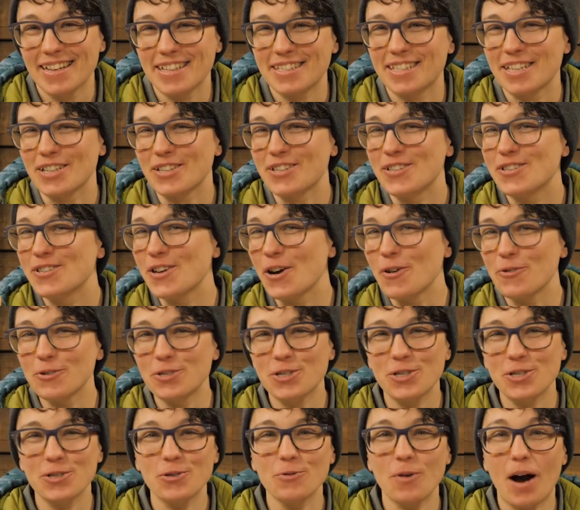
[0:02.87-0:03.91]
It's a
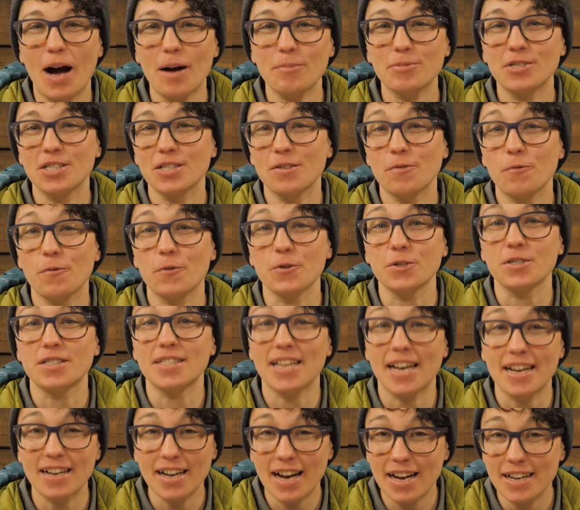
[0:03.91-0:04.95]
go-to option for
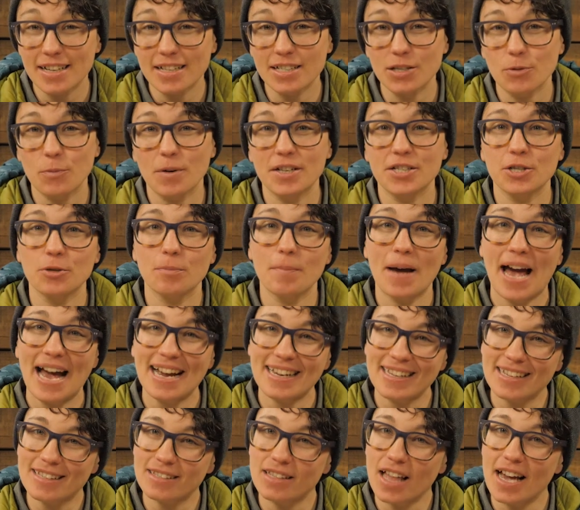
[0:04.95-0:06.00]
day hikes when you're
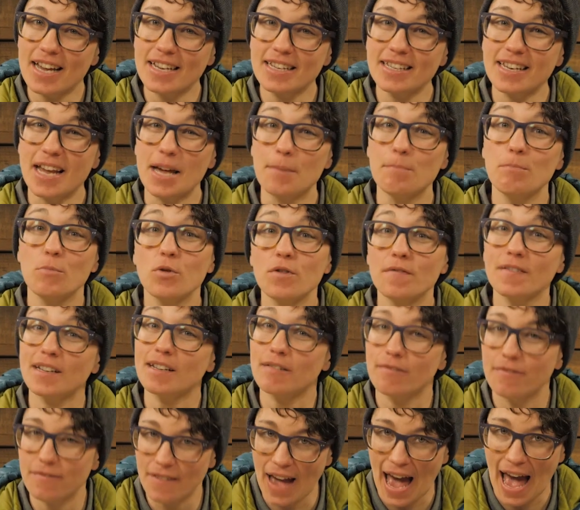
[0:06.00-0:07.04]
packing light and
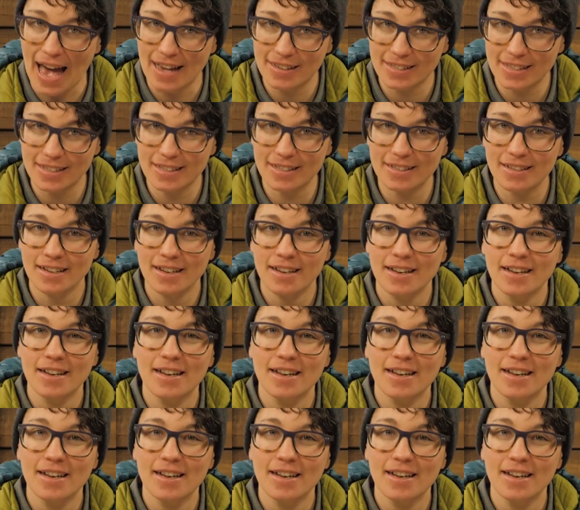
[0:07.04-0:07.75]
moving fast.